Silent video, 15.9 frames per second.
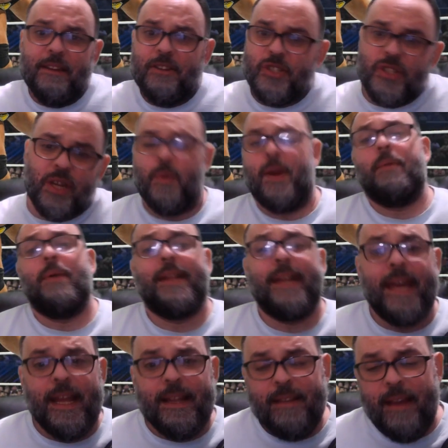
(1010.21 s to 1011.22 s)
Just a great way to
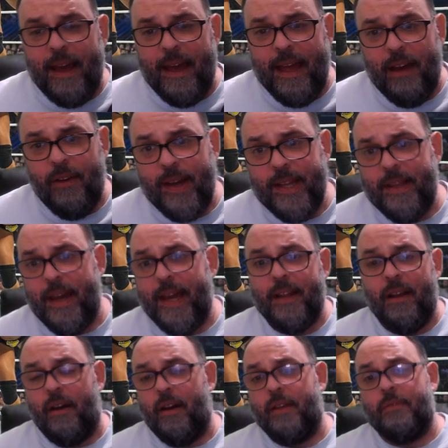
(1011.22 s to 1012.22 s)
get LA
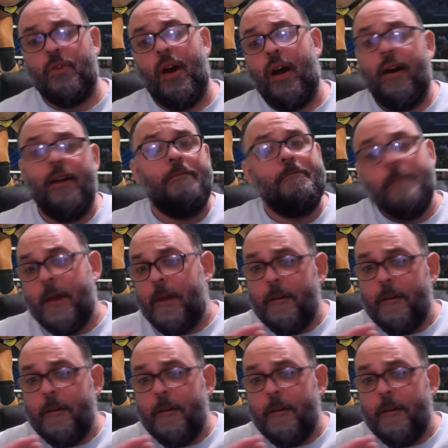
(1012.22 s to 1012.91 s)
Knight on Raw.